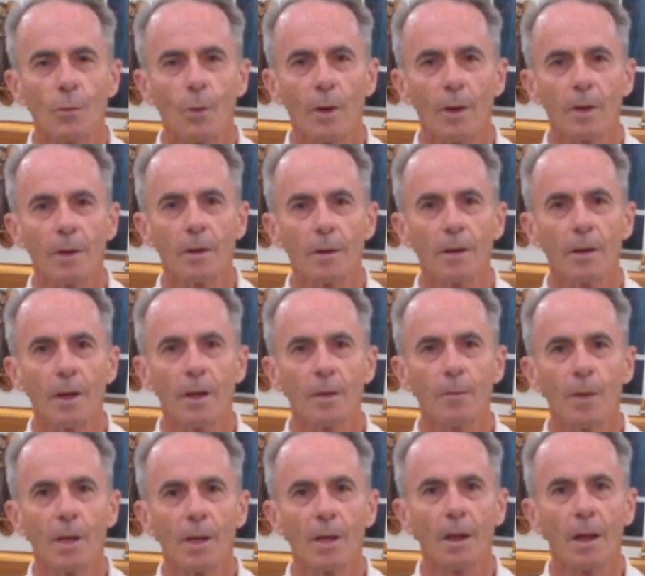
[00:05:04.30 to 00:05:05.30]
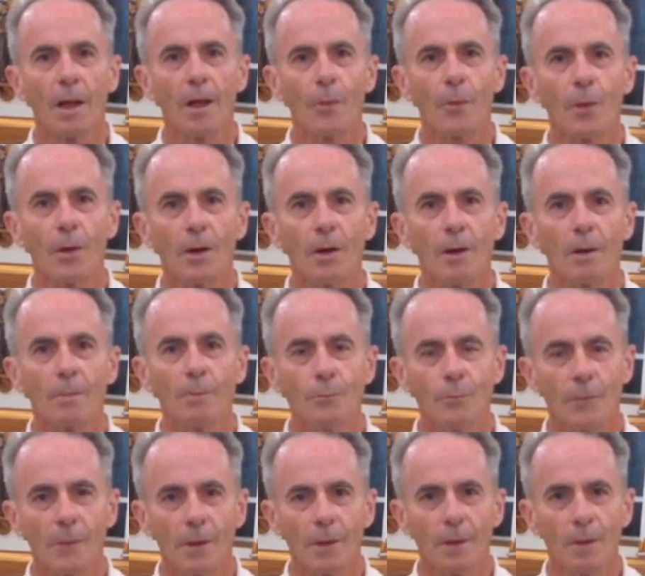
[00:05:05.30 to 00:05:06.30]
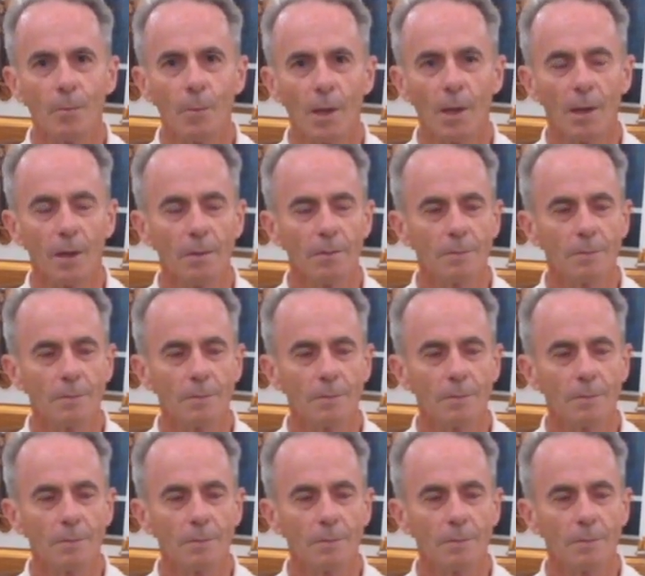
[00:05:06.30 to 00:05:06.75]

Do I hear an amen out there? Amen.